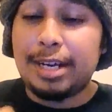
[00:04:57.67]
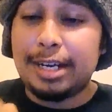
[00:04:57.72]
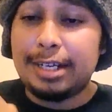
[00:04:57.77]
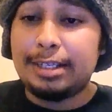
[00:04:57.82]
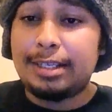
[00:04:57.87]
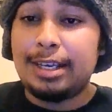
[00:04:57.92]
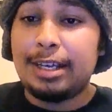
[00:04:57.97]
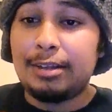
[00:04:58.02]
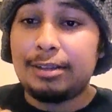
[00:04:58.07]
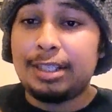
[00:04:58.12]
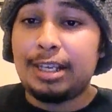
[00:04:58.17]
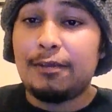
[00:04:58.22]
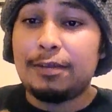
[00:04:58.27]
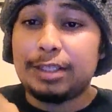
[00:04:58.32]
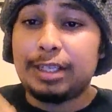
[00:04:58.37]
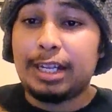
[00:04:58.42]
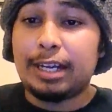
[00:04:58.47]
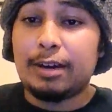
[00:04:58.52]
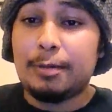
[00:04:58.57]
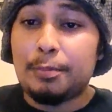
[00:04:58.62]
And the Yellow
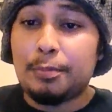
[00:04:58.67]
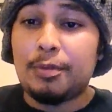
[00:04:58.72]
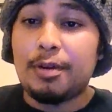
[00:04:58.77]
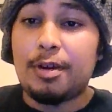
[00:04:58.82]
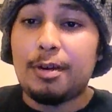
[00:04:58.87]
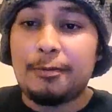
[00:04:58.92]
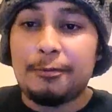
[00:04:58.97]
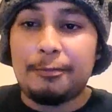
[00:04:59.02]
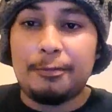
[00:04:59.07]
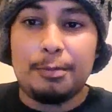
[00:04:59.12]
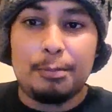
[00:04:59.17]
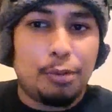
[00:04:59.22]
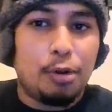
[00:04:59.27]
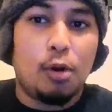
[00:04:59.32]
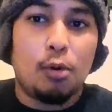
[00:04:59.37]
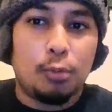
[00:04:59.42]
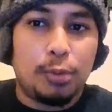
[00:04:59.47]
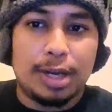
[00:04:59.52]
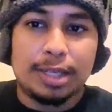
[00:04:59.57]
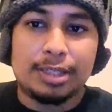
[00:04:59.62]
Devil is like a
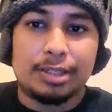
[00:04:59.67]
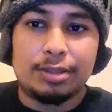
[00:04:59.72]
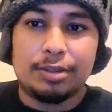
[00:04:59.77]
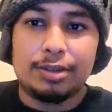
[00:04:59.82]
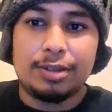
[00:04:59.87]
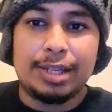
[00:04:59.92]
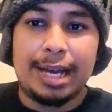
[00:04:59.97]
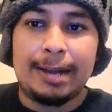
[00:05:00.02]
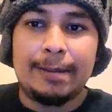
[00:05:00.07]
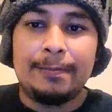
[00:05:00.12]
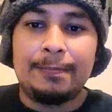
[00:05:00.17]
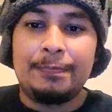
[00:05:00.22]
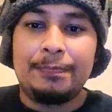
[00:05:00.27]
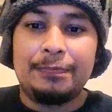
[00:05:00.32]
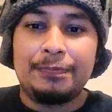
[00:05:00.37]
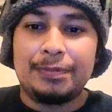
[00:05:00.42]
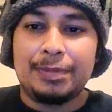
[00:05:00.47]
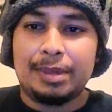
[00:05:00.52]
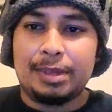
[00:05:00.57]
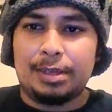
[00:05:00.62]
pro wrestler that
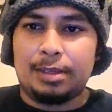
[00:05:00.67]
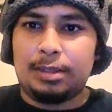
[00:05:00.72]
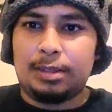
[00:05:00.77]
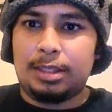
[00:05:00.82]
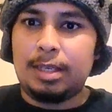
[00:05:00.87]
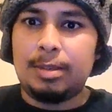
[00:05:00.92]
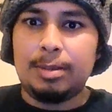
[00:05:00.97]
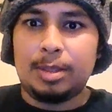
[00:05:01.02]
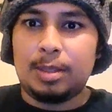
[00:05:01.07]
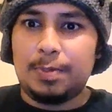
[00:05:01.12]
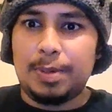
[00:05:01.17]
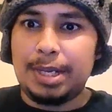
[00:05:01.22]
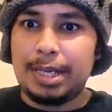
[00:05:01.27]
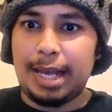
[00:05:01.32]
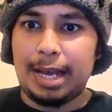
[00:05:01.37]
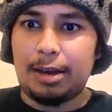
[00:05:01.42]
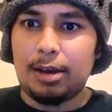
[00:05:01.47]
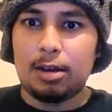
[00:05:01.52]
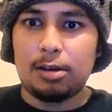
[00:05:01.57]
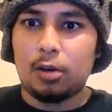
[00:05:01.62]
seems to be
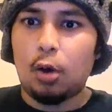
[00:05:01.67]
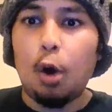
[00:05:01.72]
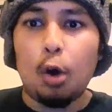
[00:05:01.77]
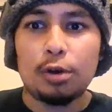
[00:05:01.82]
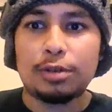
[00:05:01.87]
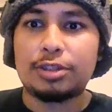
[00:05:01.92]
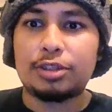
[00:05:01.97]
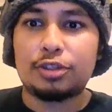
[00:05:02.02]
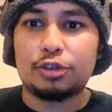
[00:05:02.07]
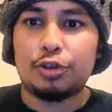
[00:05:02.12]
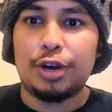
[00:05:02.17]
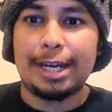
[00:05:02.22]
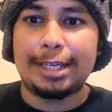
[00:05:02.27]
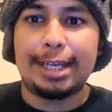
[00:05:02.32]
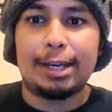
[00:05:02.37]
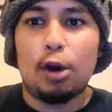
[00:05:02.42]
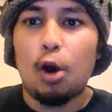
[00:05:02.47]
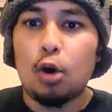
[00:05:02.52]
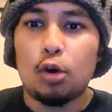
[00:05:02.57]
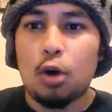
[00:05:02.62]
like on Hulk
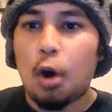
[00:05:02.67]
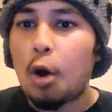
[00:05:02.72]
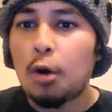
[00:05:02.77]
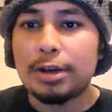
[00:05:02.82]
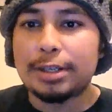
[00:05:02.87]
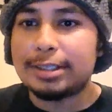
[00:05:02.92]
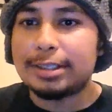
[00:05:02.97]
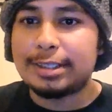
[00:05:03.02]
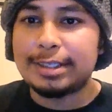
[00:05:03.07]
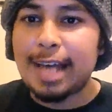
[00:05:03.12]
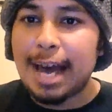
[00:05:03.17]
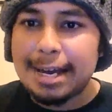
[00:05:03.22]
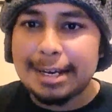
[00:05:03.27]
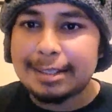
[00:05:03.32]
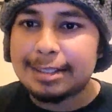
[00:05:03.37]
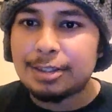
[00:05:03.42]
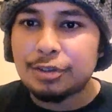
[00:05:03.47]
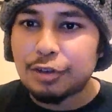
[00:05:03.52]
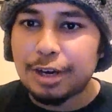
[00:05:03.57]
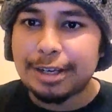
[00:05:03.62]
strength, like Hulk Hogan
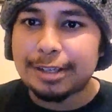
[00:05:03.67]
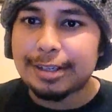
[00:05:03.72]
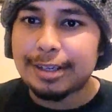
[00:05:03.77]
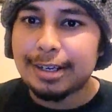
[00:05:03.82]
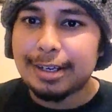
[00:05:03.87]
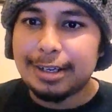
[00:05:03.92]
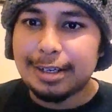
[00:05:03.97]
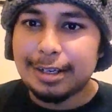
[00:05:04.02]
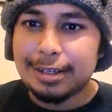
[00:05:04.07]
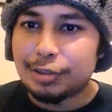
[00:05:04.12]
status strength.